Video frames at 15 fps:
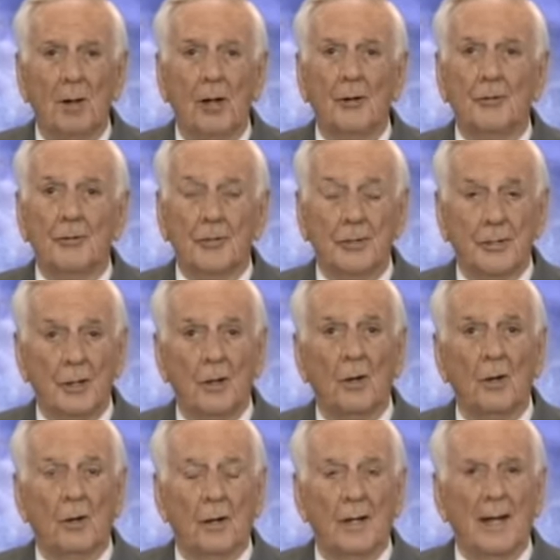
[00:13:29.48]
It belongs to
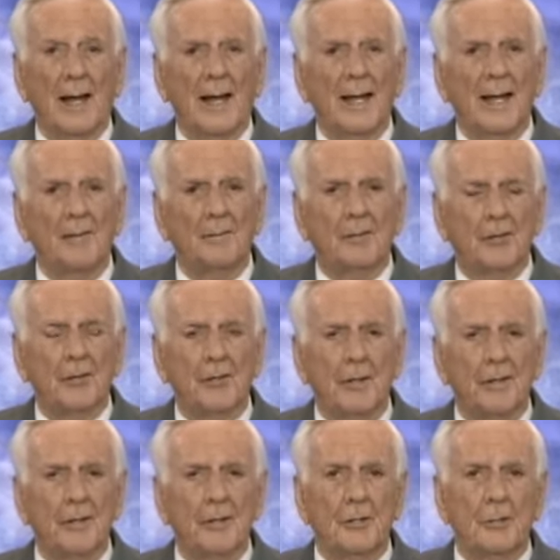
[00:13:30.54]
the Lord. Like in 1
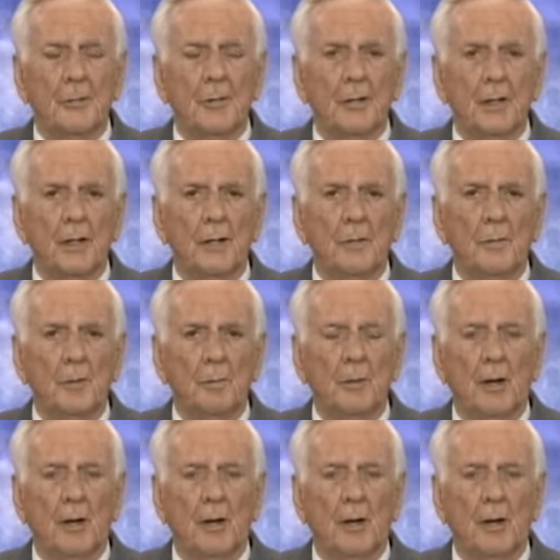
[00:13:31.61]
Corinthians 1,